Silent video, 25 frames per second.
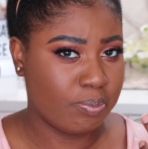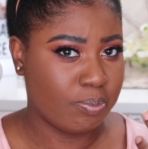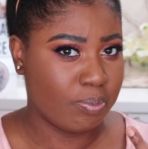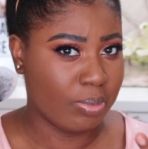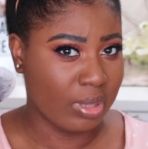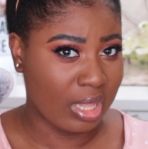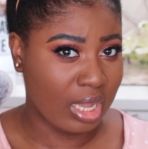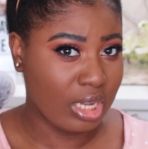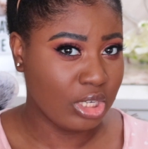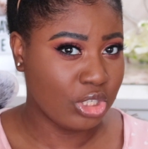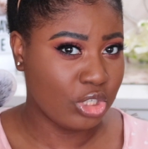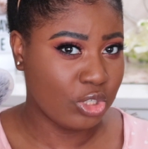
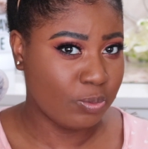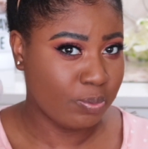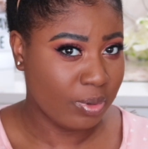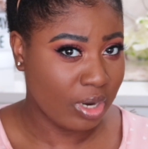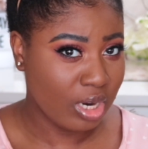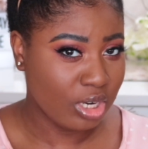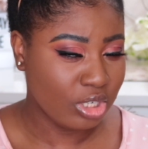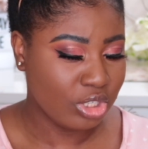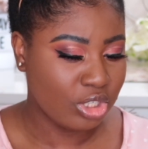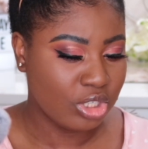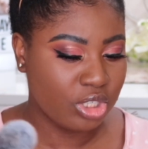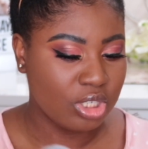blush
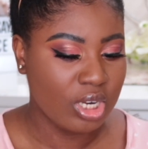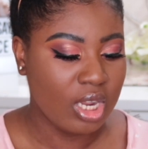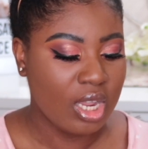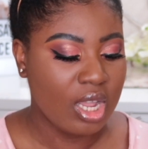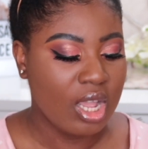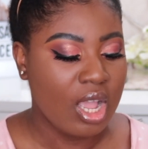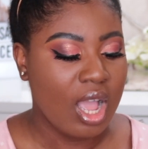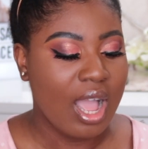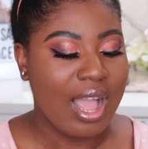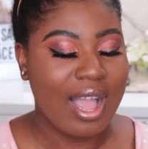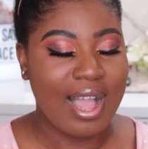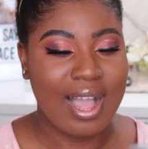brush.
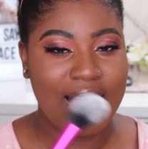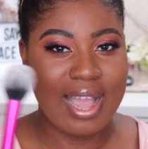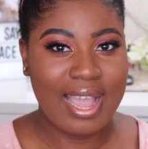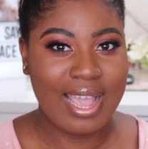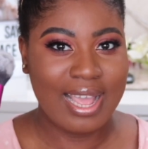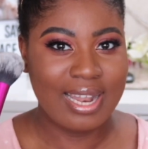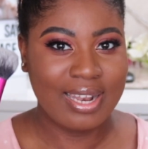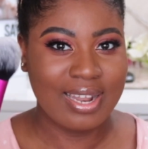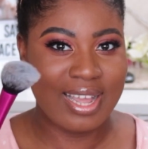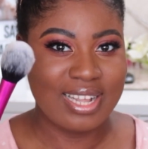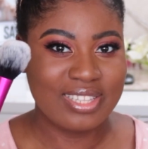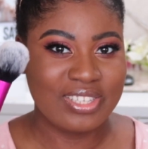
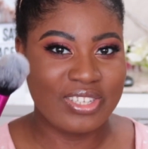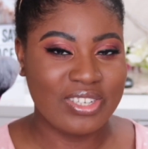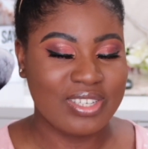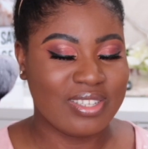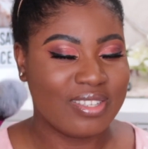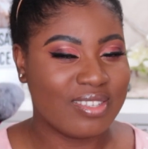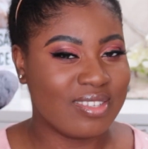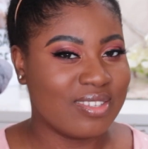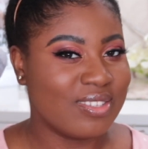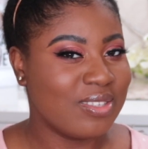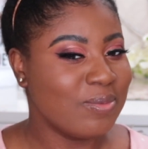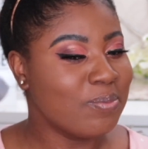I like to use
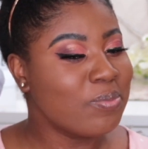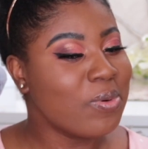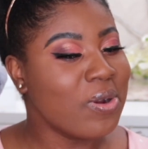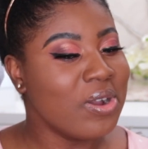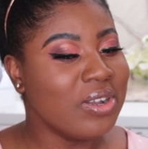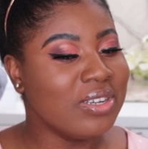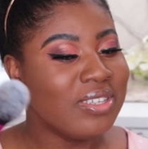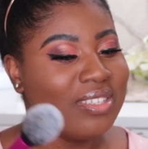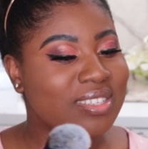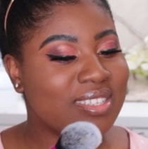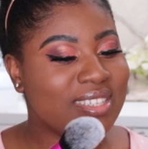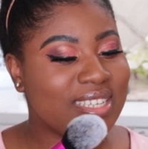this to
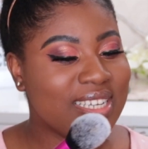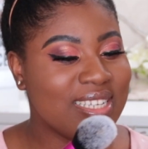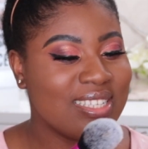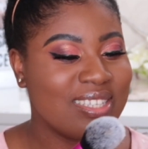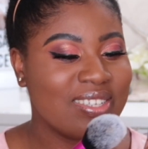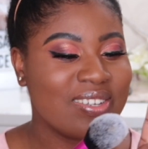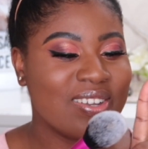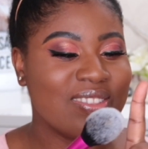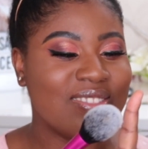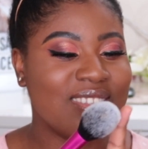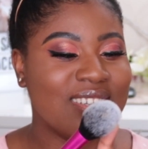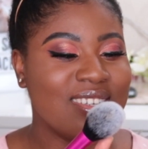bronze. It's
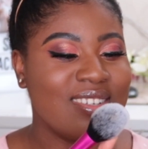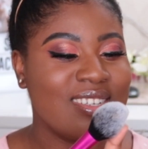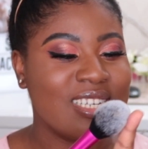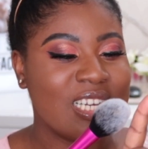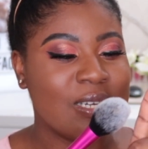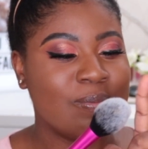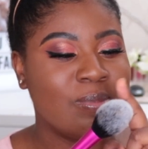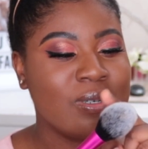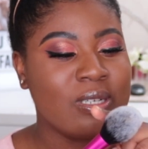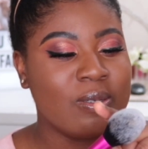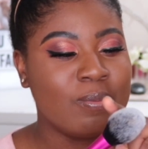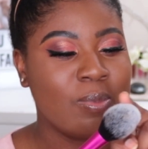got that
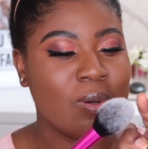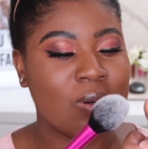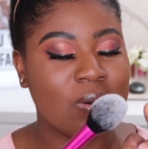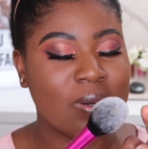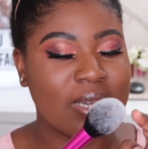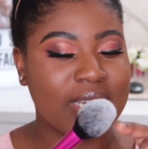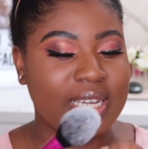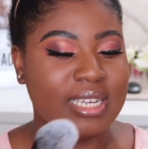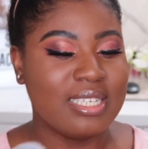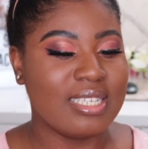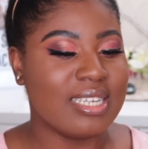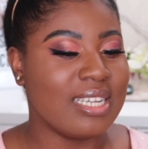tapered
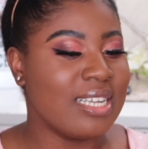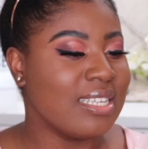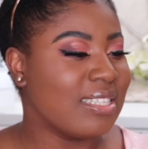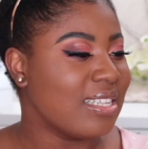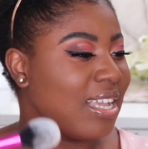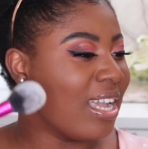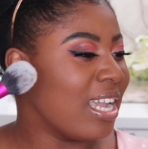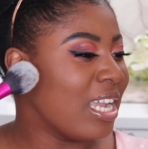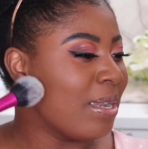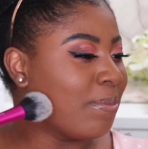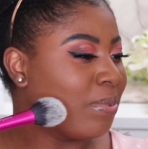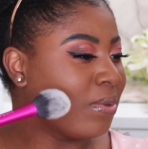point. It's
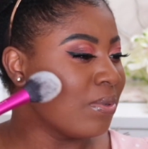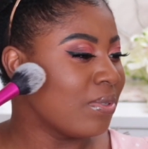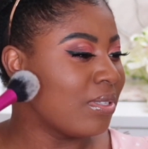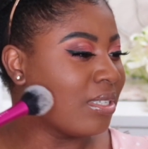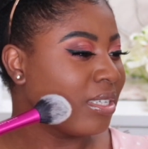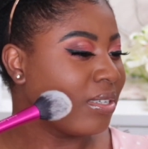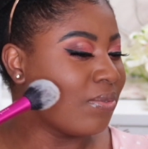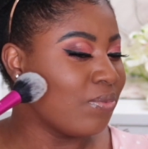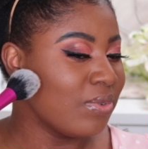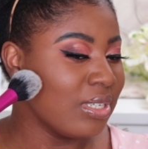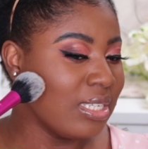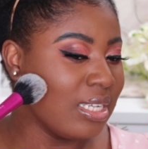able
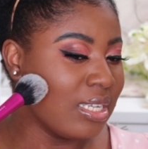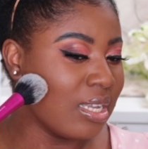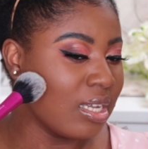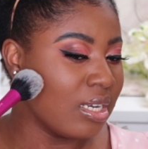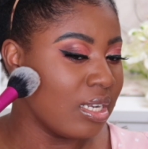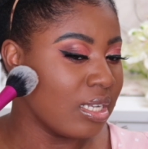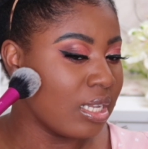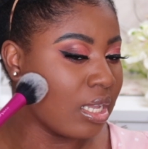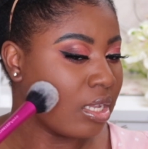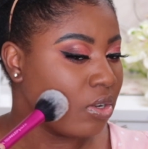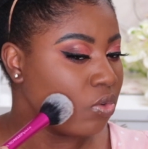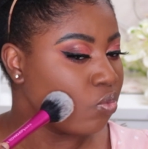to really
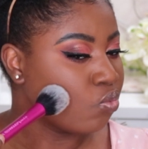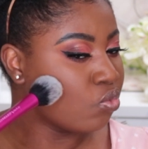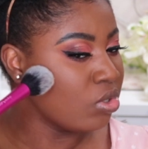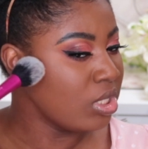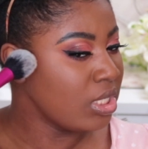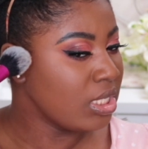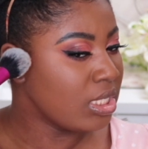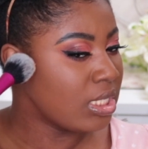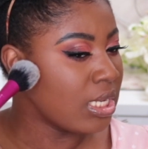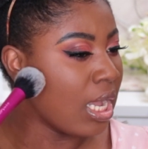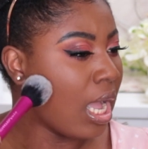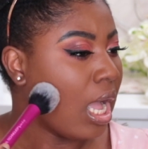kind of get
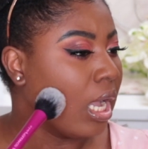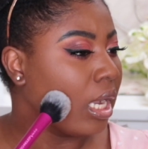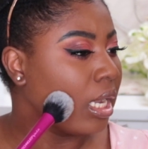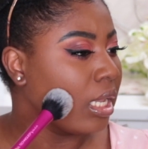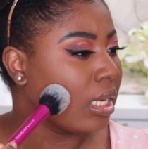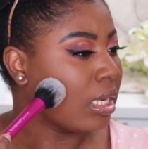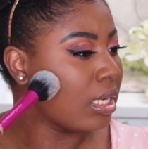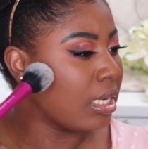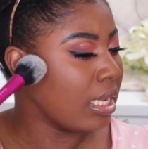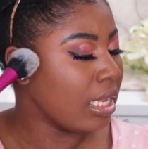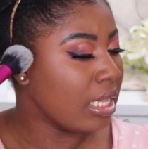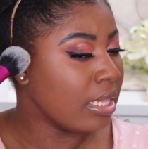really
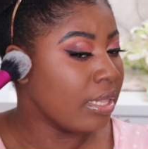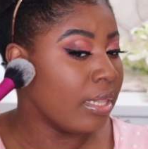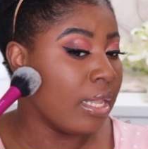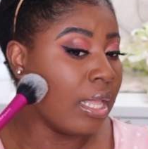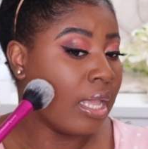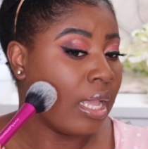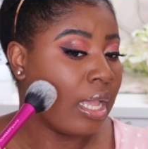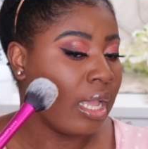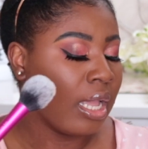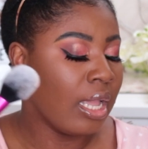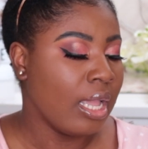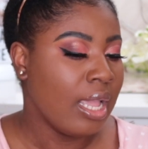targeted in
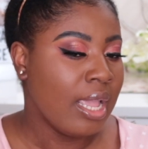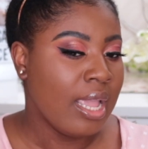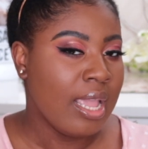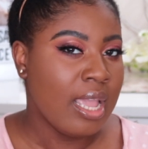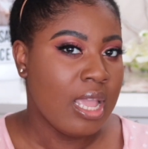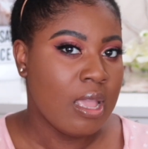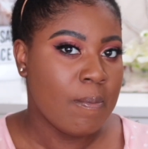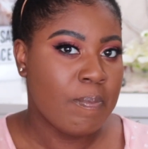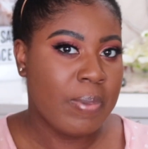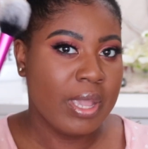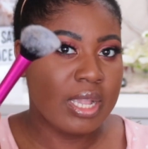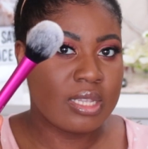there.
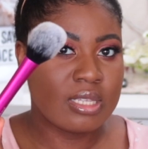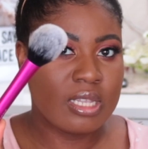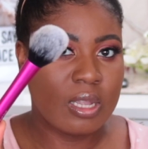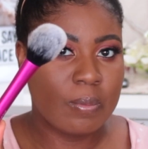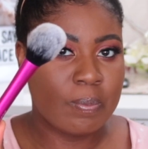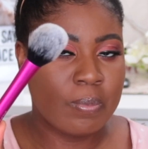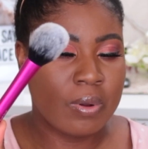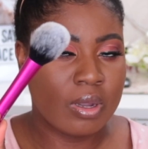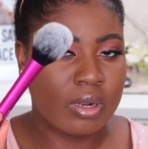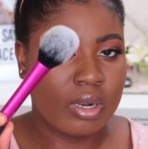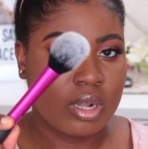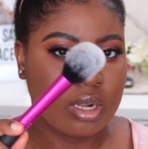Picks
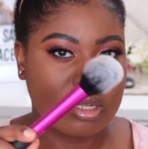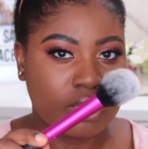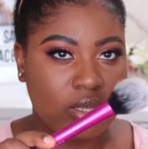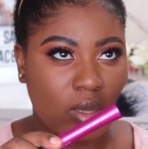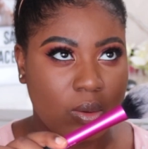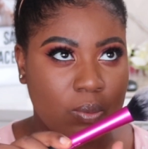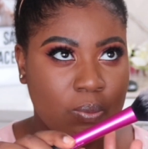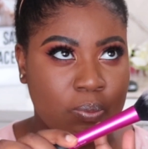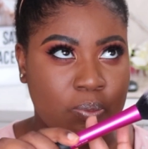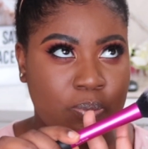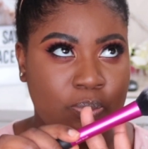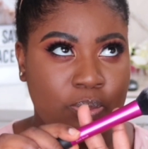up product
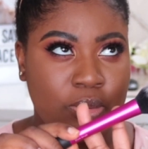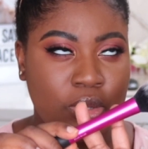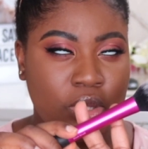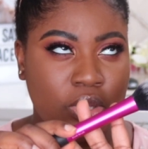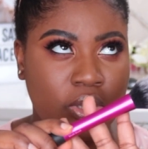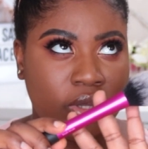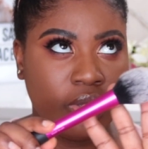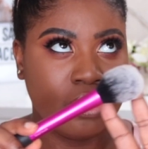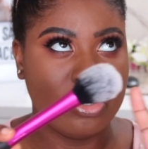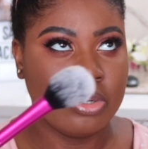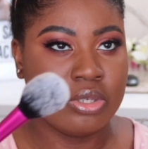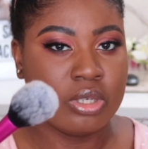
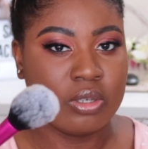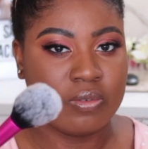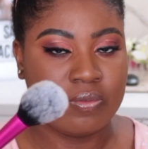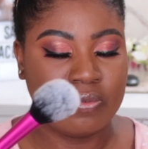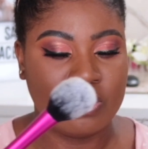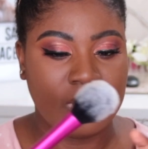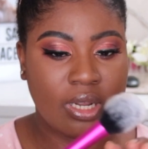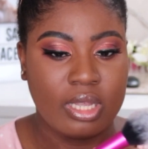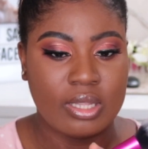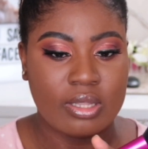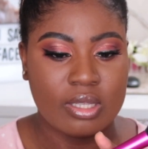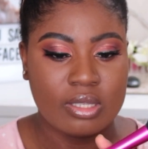
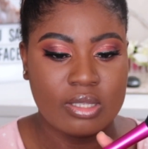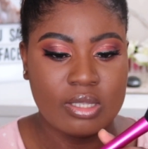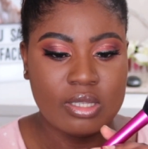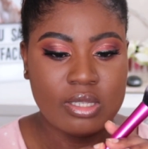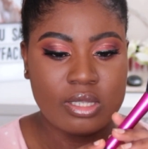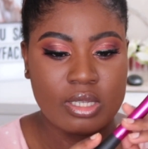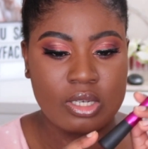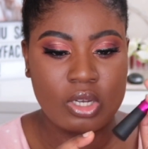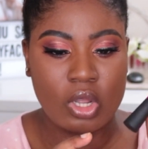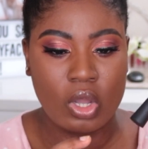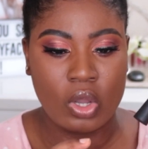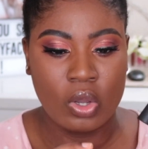beautifully. This is
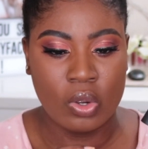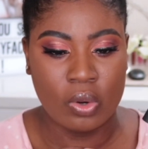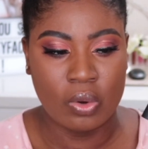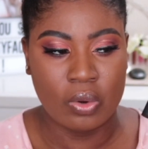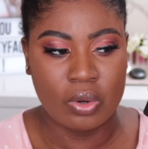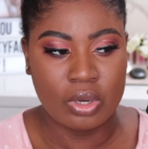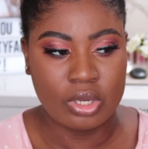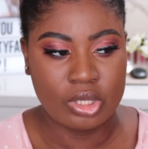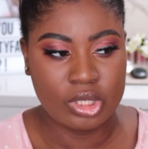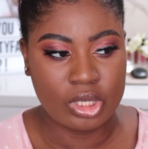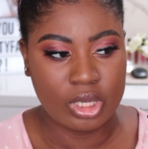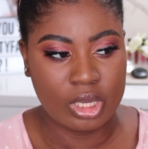an
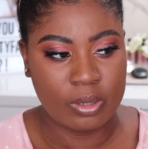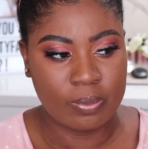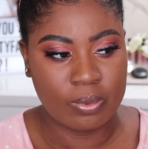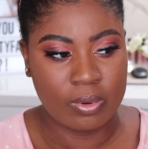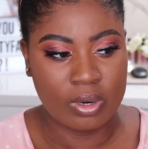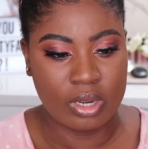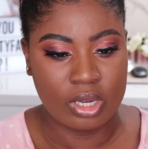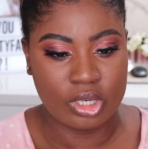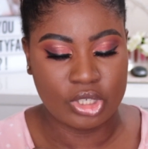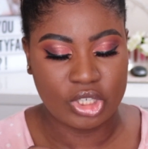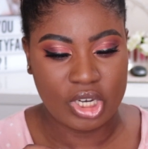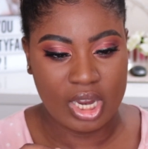OG
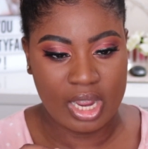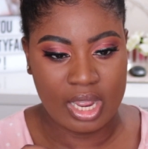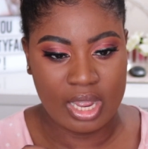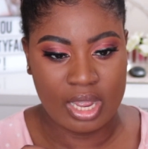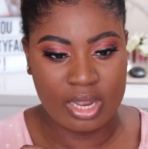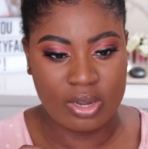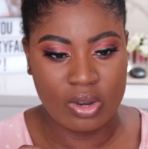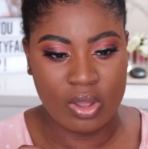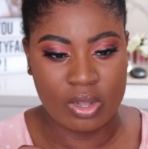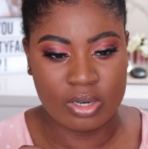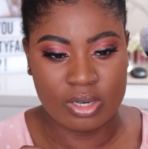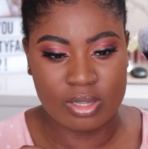brush
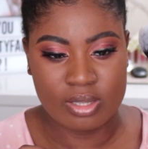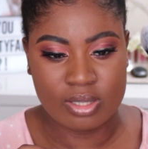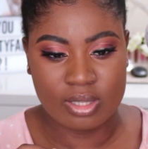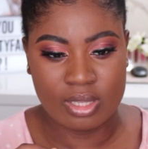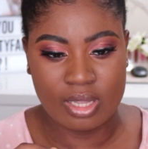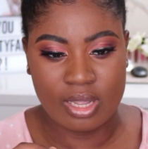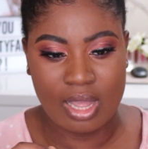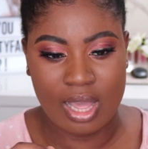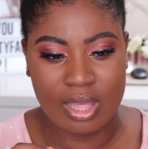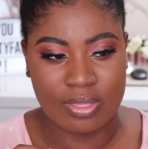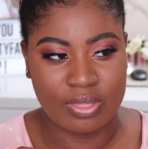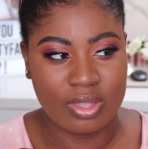and
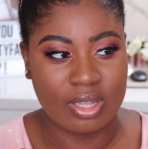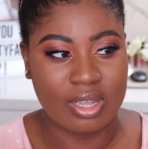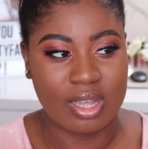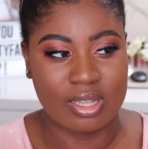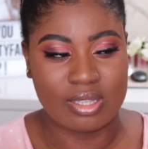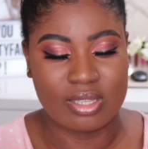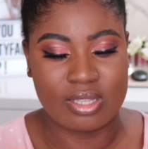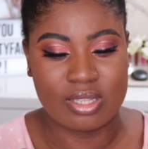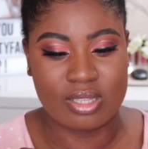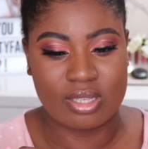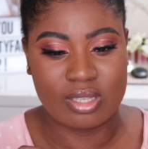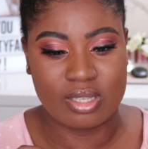honestly I think a
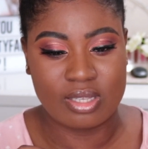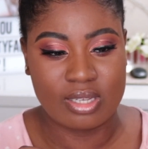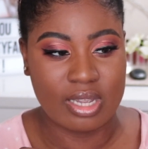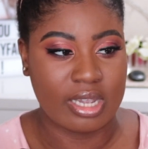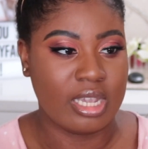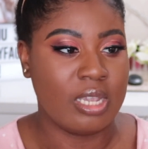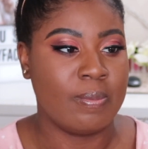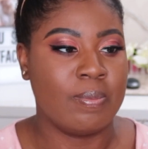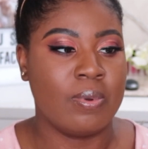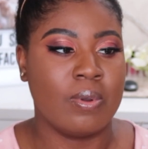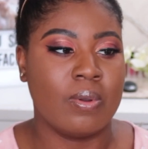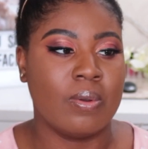
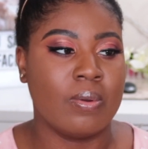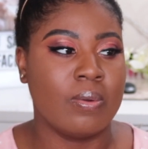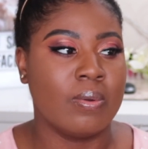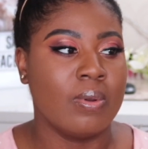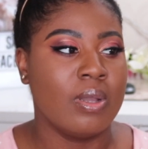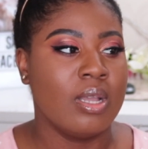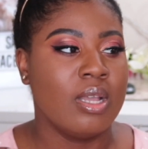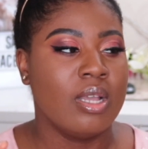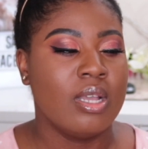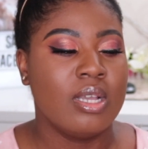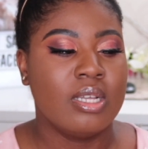staple